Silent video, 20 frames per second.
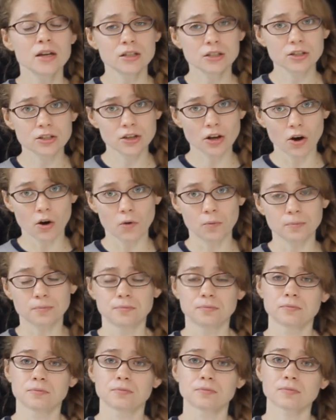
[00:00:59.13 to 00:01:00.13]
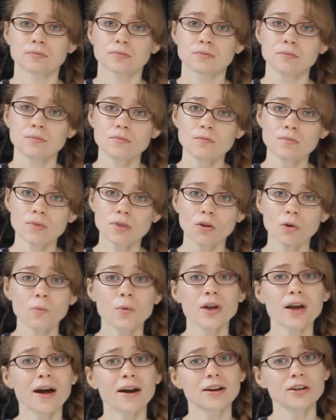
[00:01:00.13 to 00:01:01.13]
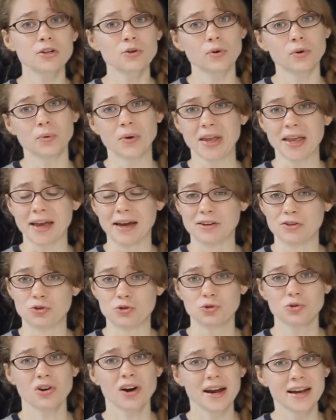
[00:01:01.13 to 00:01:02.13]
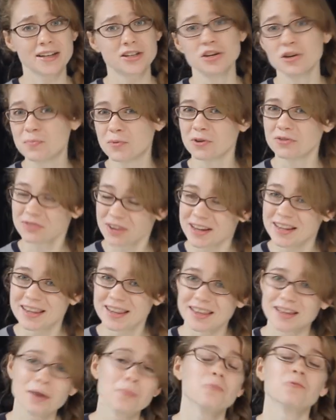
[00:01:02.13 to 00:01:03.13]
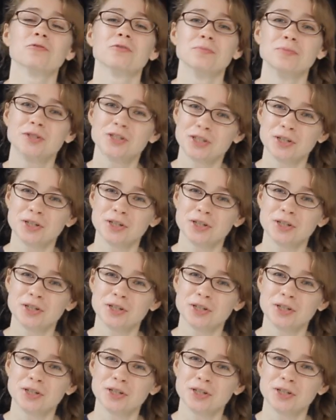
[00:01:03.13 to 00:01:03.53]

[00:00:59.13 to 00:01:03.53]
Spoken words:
So we gotta do what we can to try to prevent them from